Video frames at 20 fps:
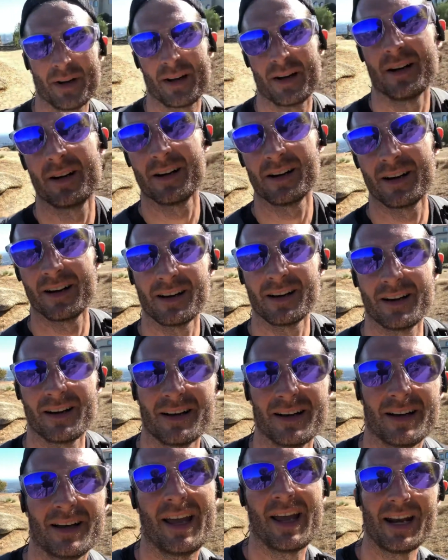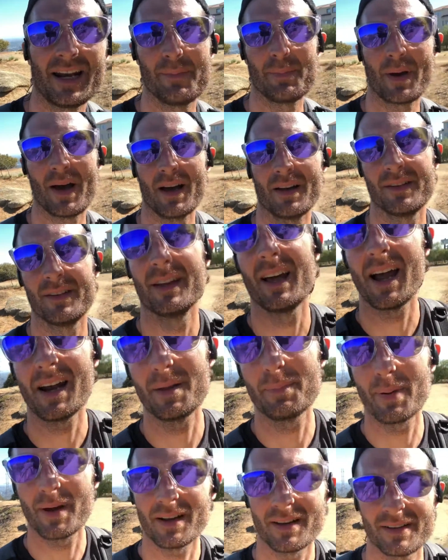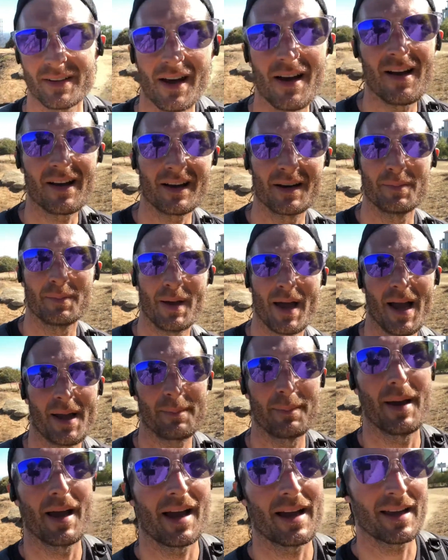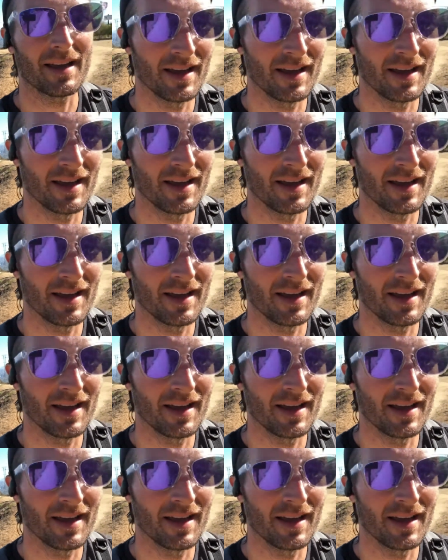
a 80-pound, 90-pound dog in a backpack.